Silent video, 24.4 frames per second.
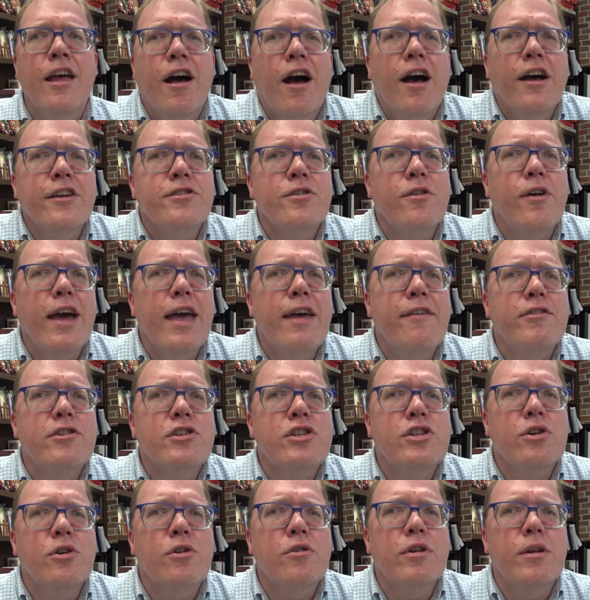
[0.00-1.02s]
Also, I have
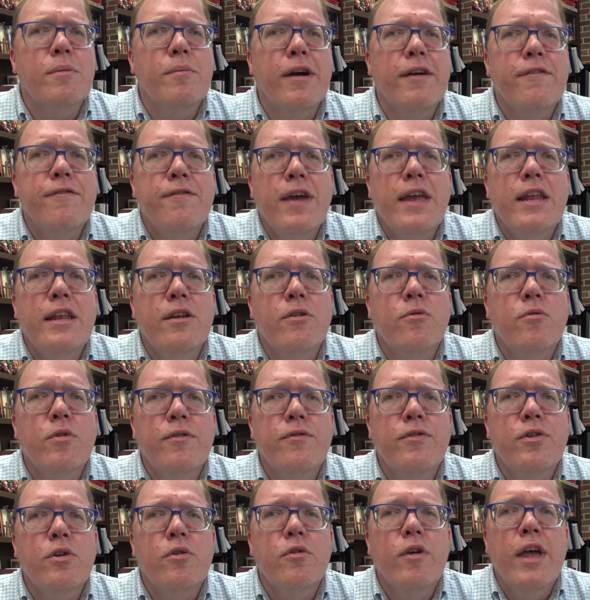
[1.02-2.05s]
shown in my Fade In
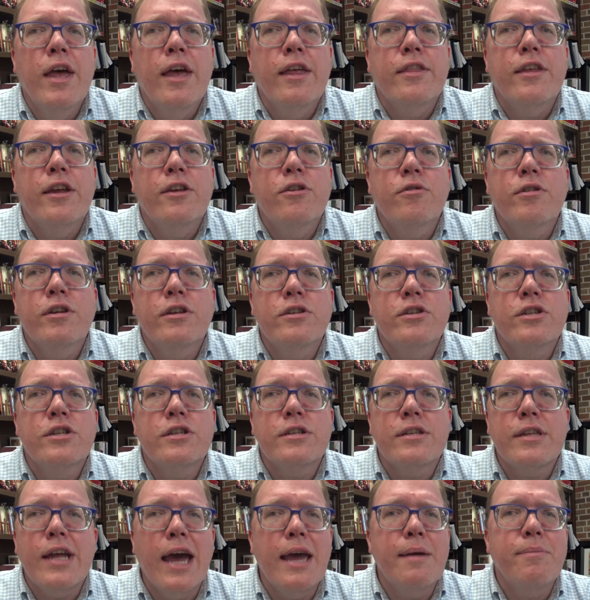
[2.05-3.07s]
review that you can
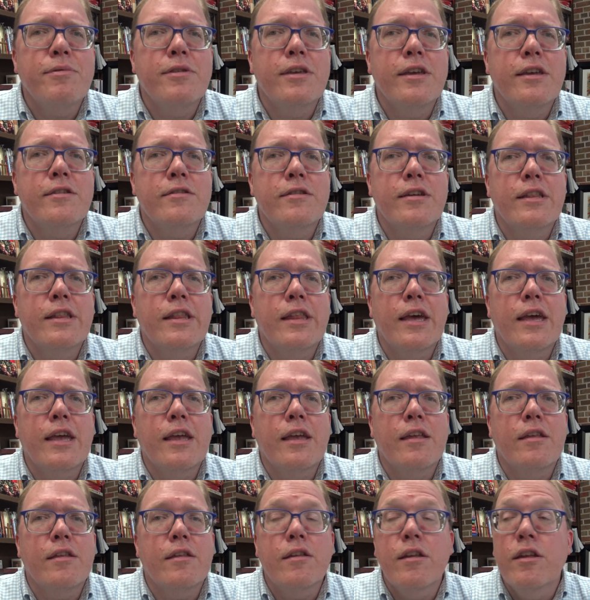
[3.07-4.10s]
just type things in
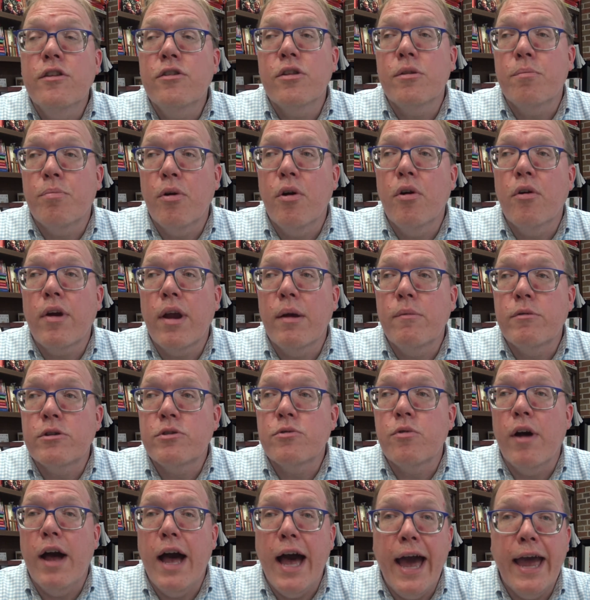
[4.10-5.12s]
like into the program,
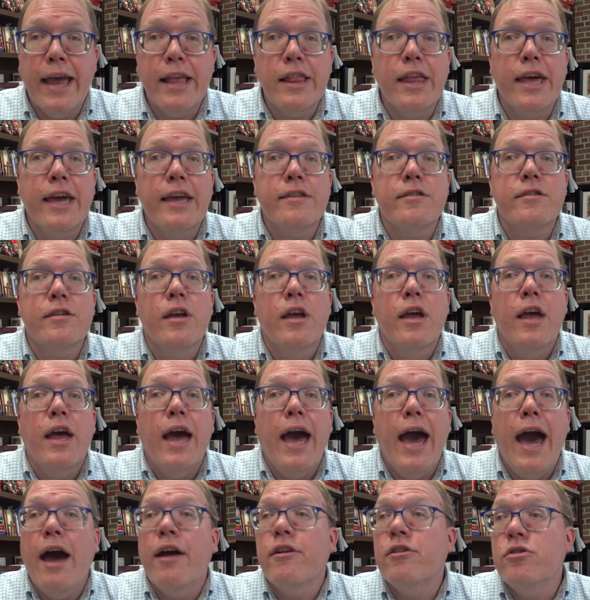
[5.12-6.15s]
which will highlight
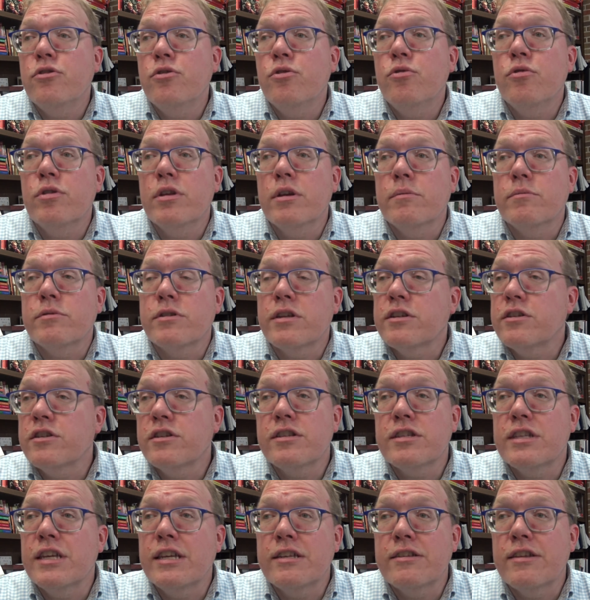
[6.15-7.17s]
how to do them, such
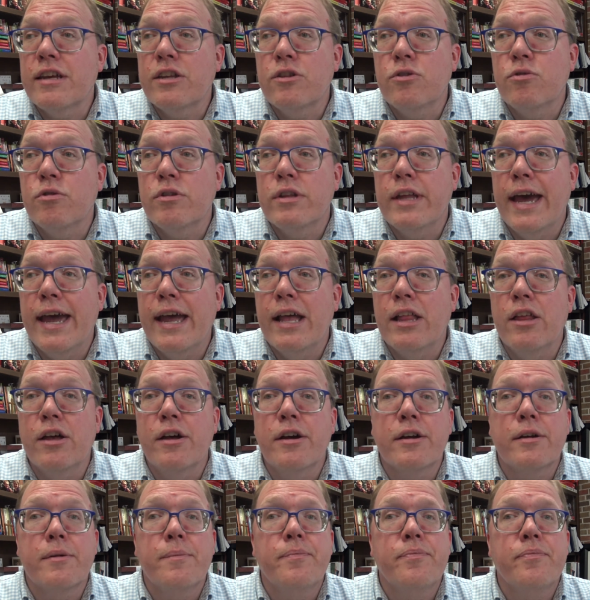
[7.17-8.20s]
as things like dual
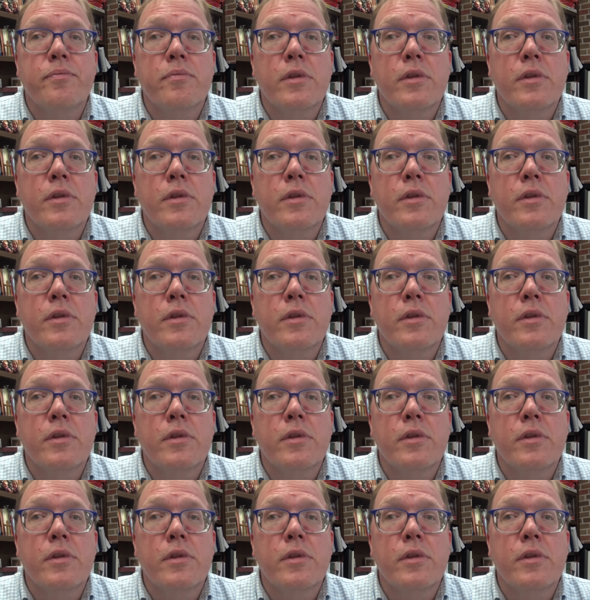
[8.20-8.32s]
dialogue.